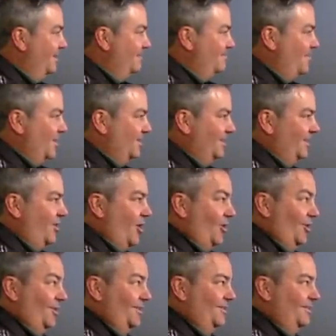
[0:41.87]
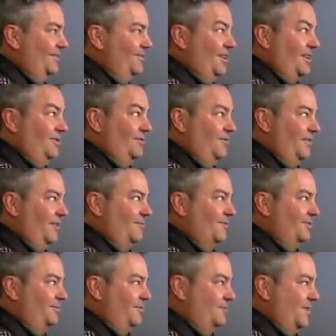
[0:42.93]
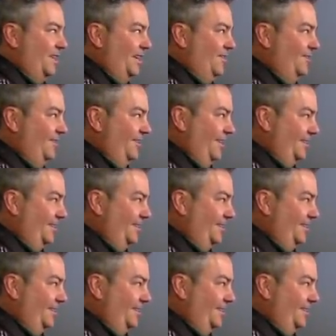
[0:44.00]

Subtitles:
President Carter, thank you very much for being here today.